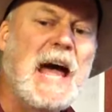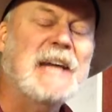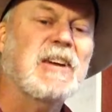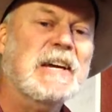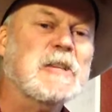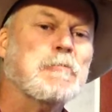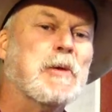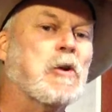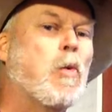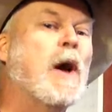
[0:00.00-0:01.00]
I tell you, it's
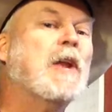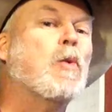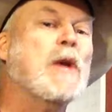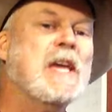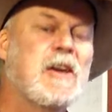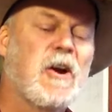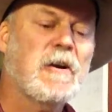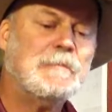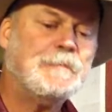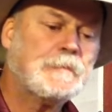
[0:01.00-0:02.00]
been quite a week
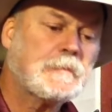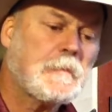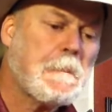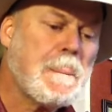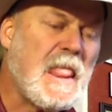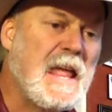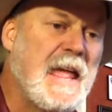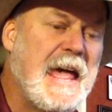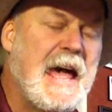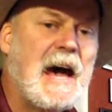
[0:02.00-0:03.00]
here.
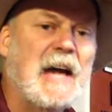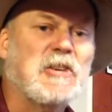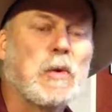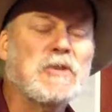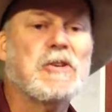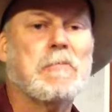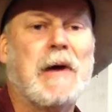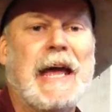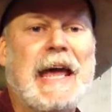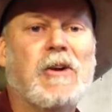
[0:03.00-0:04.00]
I twisted
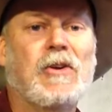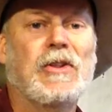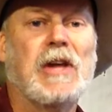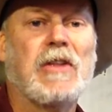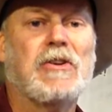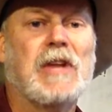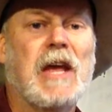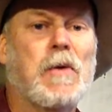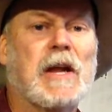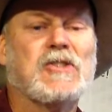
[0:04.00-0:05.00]
my ankle the other
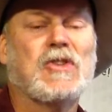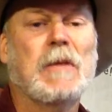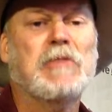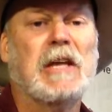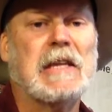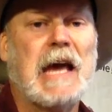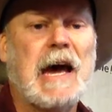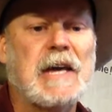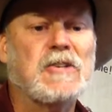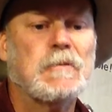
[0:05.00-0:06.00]
day when I slipped on the
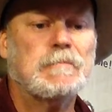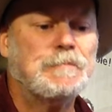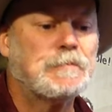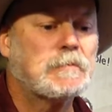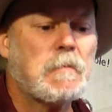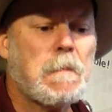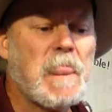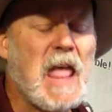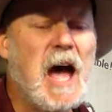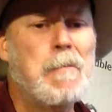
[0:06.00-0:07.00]
ice.
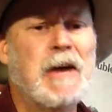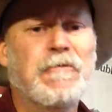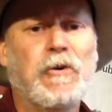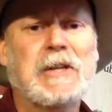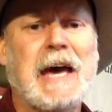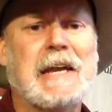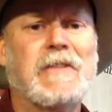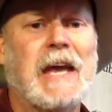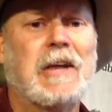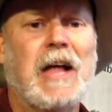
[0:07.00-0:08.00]
Now my foot got
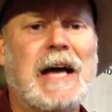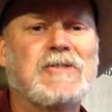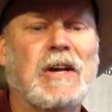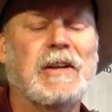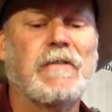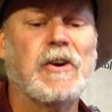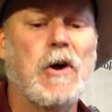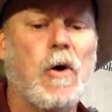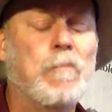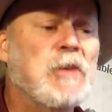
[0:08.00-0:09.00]
in that glass, I'll never
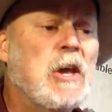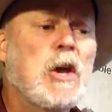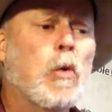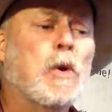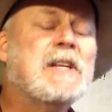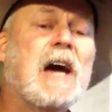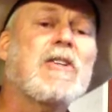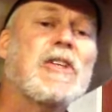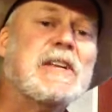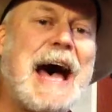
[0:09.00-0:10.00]
know. Went
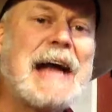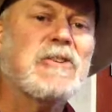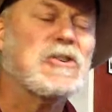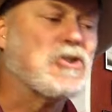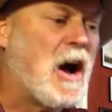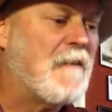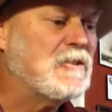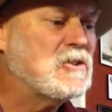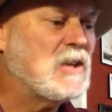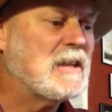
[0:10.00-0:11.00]
down to the doctor's
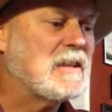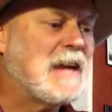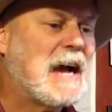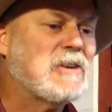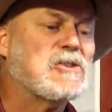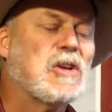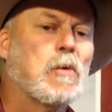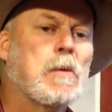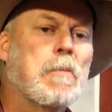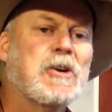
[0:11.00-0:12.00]
office, and the doctor
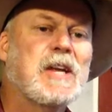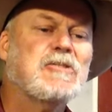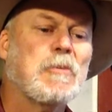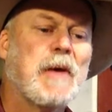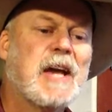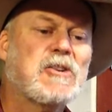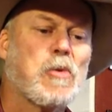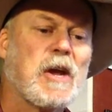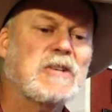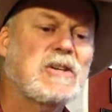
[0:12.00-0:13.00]
said, we better take some
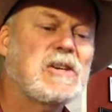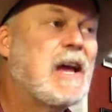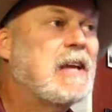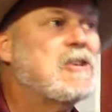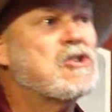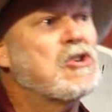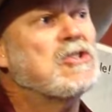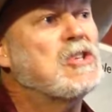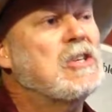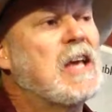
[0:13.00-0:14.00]
x-rays, and you should
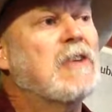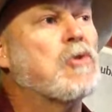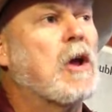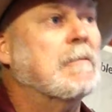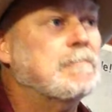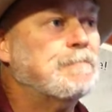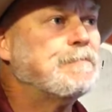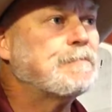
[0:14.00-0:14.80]
have seen the x-ray.